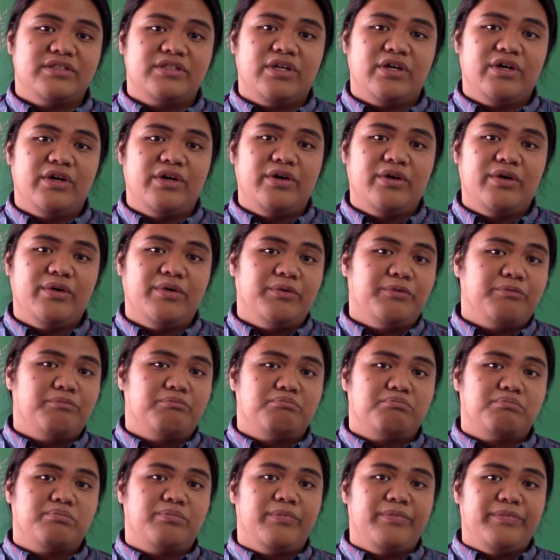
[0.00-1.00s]
So
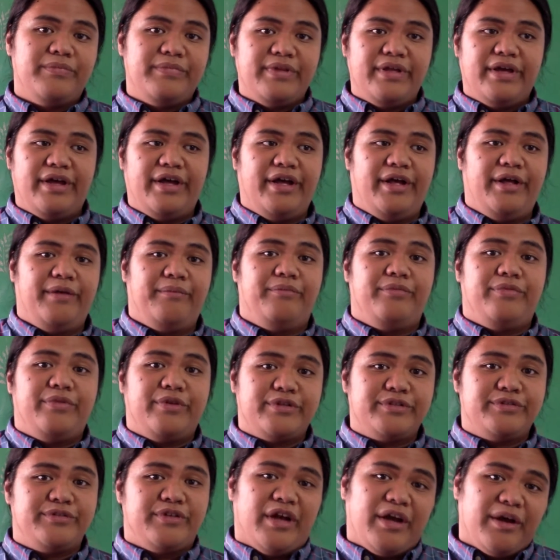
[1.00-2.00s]

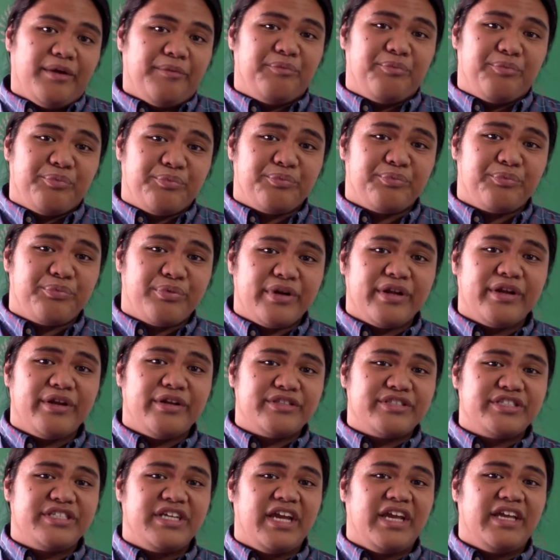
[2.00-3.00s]
there's a pretty
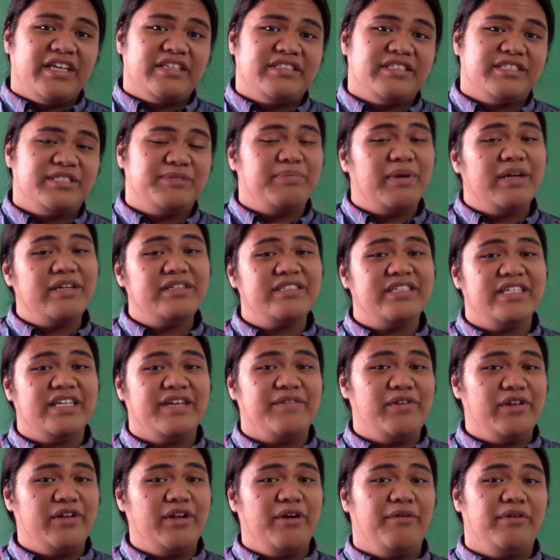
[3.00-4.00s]
good chance,
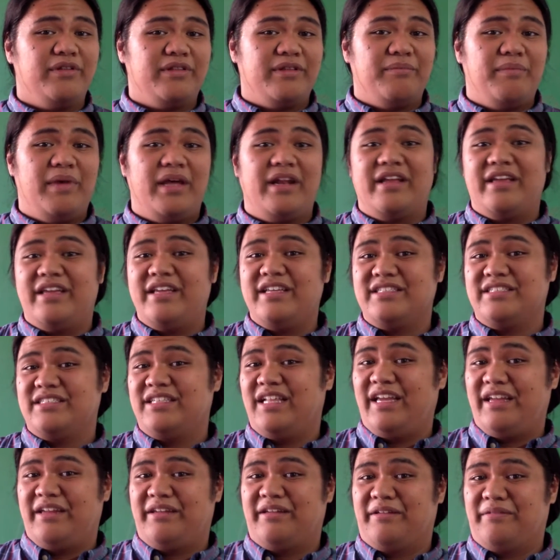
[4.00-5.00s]
especially if you know what the meta is
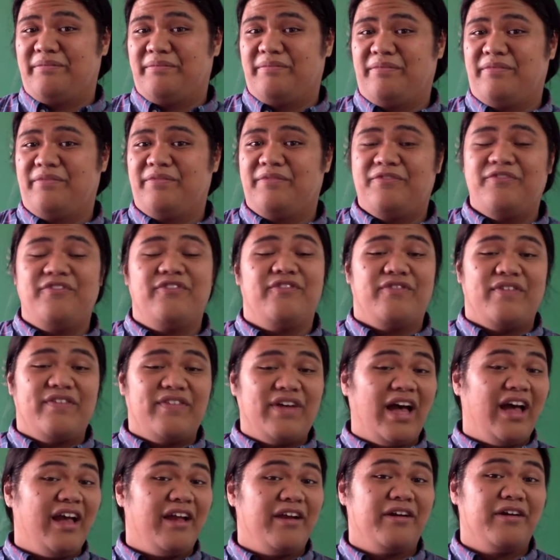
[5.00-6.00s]
like for
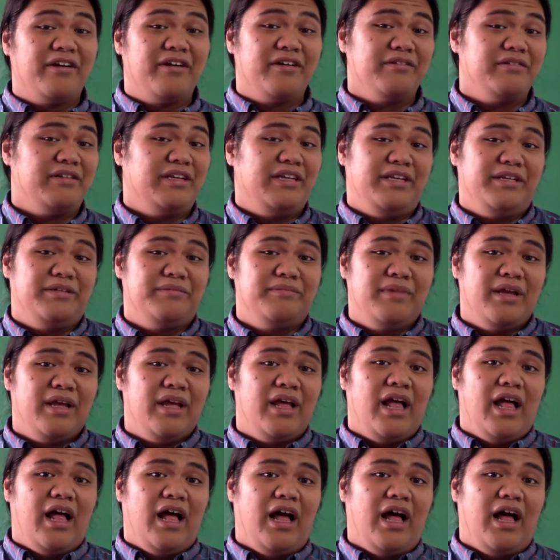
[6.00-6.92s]
Fire, then